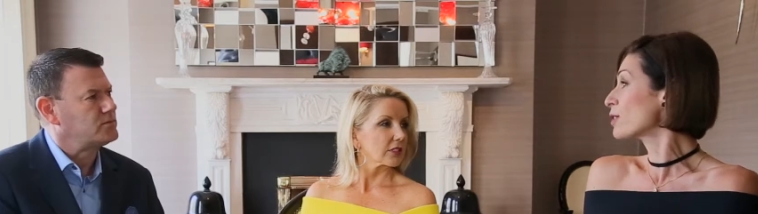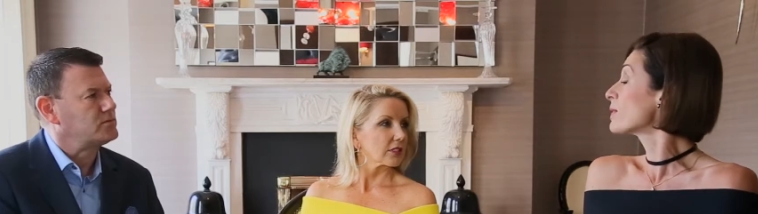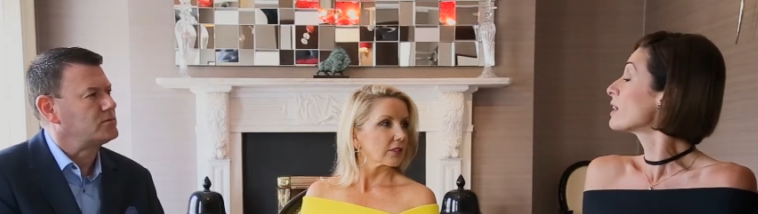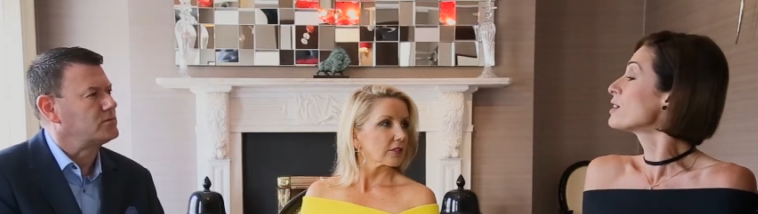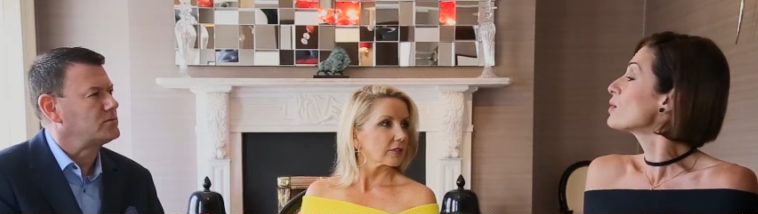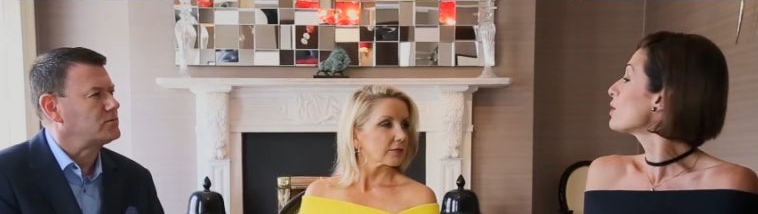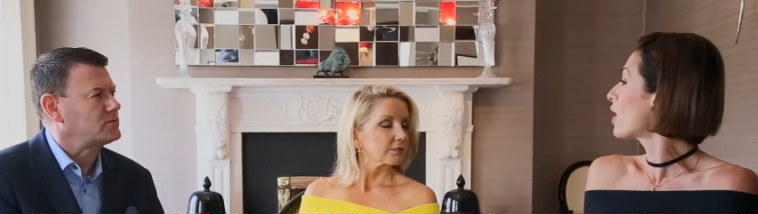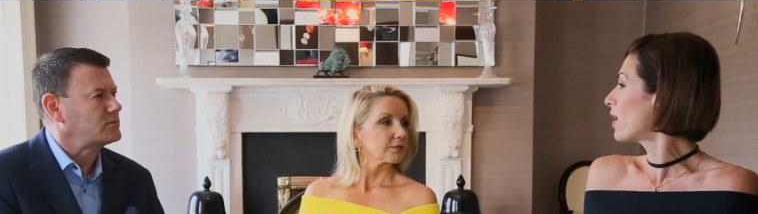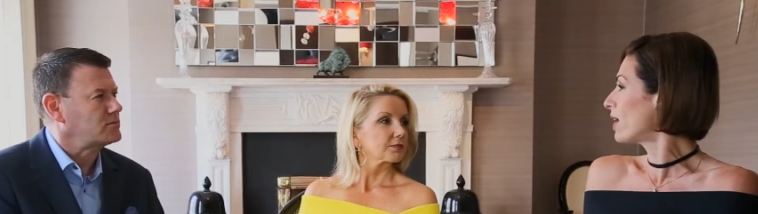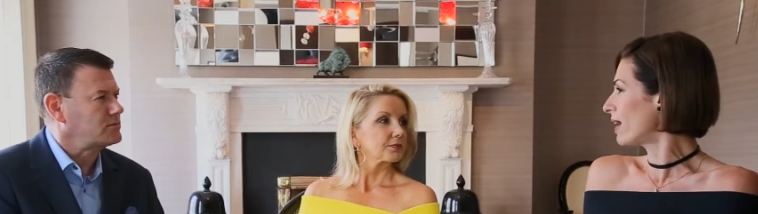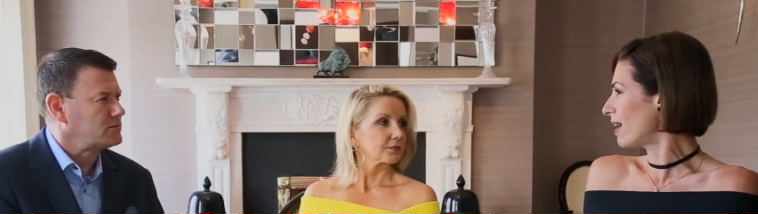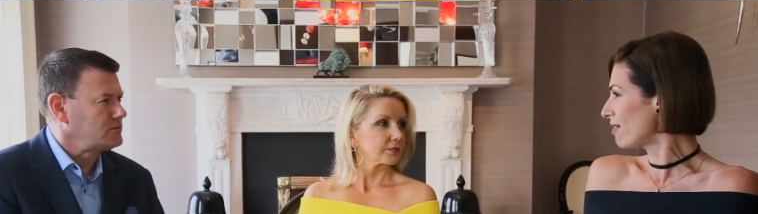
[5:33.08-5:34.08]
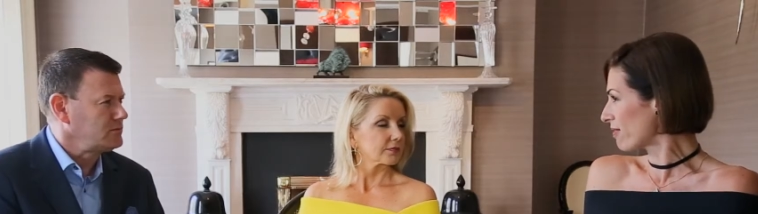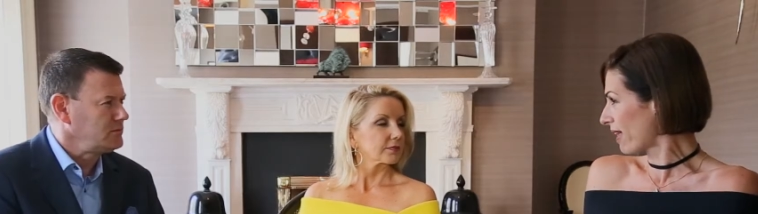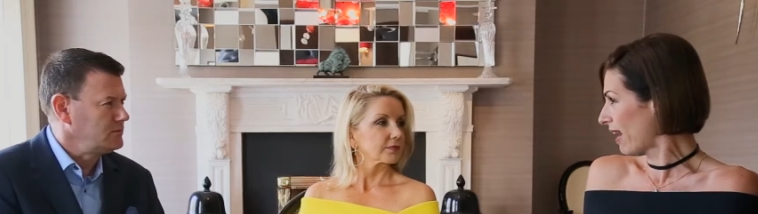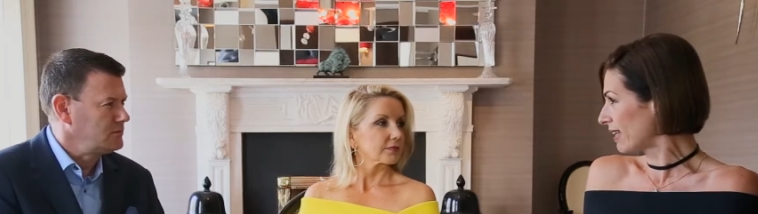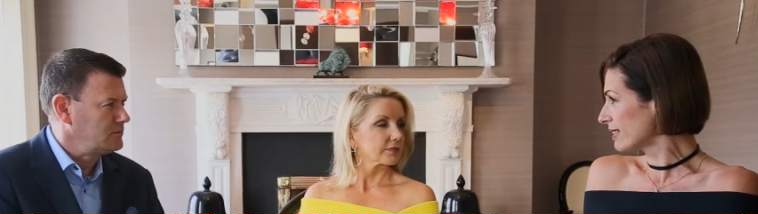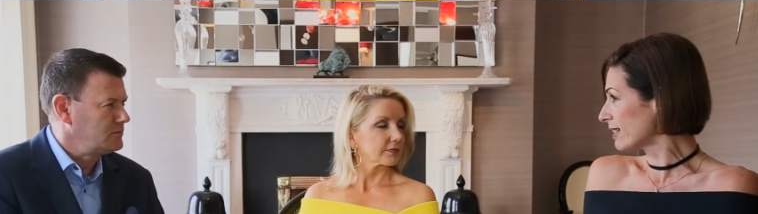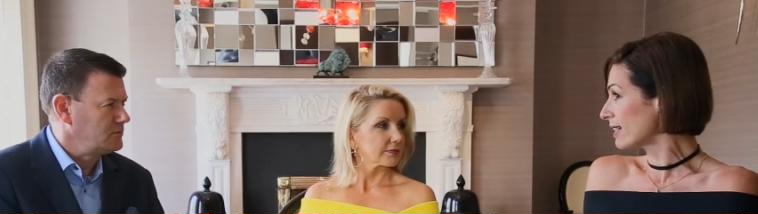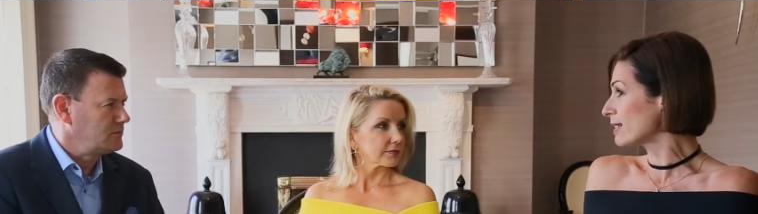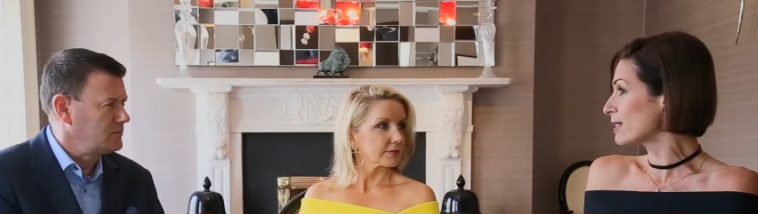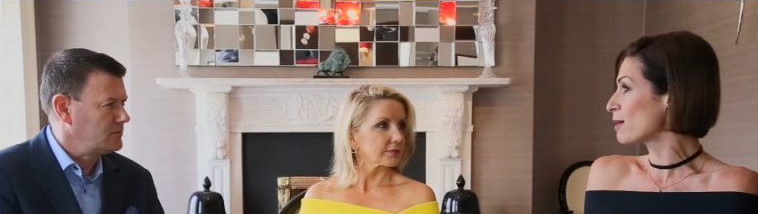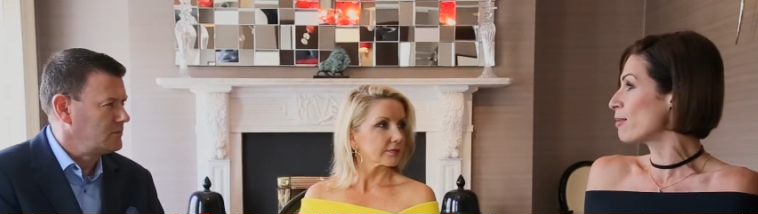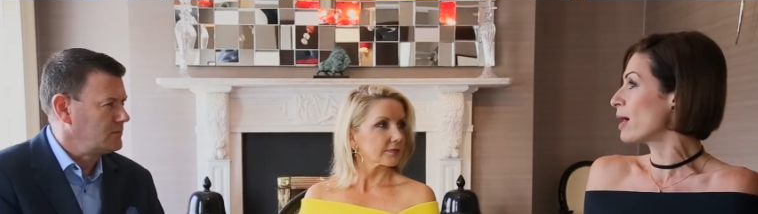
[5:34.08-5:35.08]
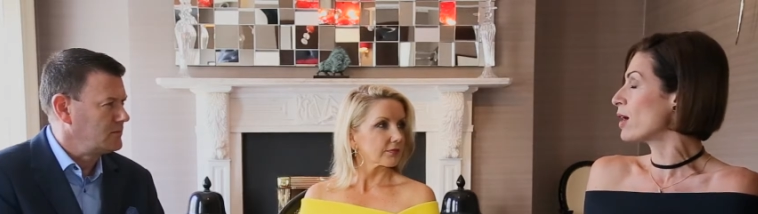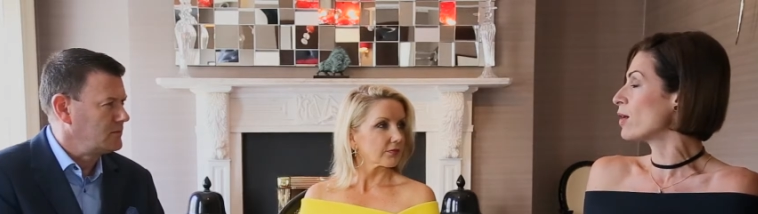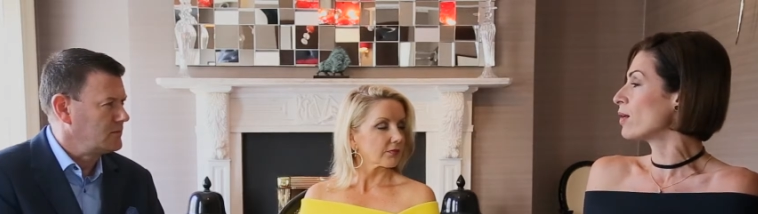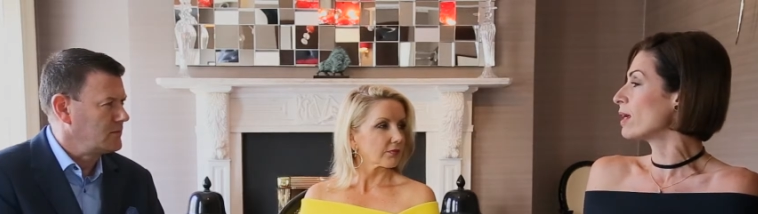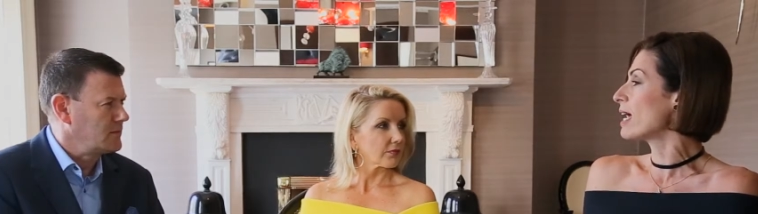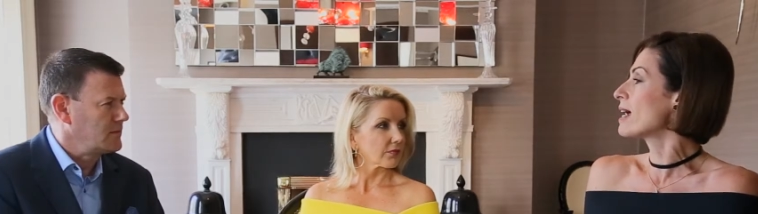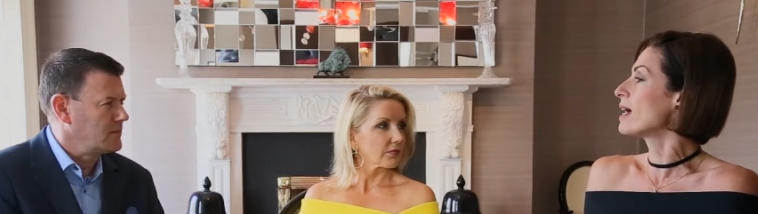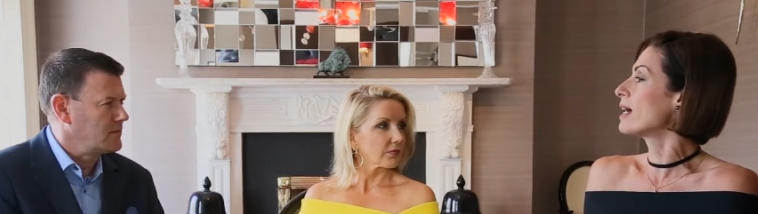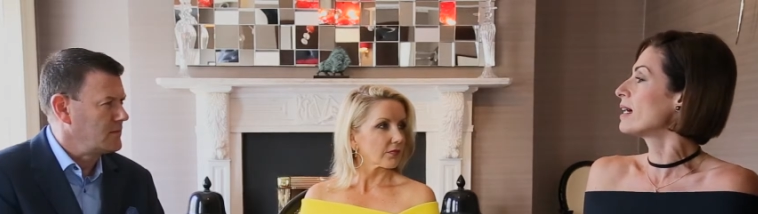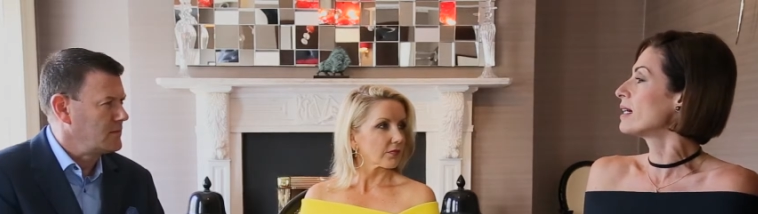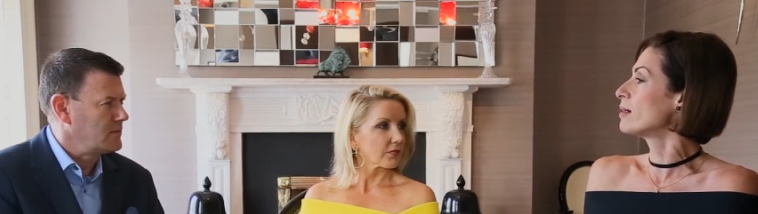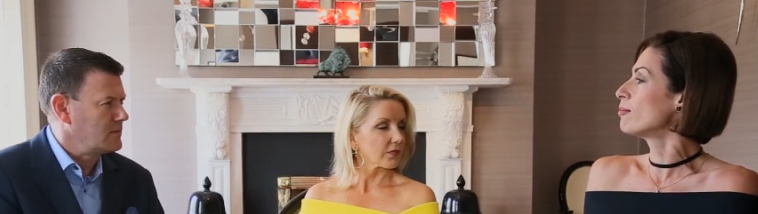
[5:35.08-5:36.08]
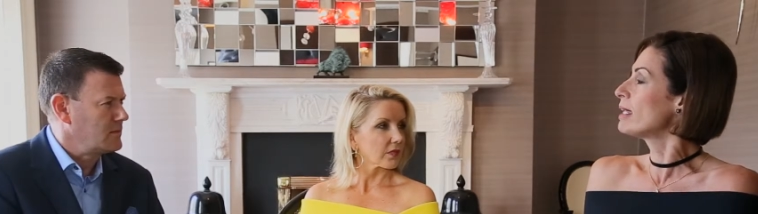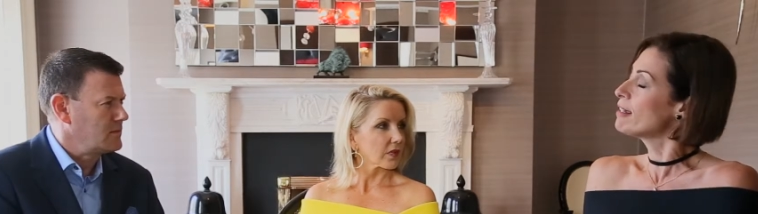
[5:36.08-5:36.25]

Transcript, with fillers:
Speaker 1: so they do not have that. It's about uh,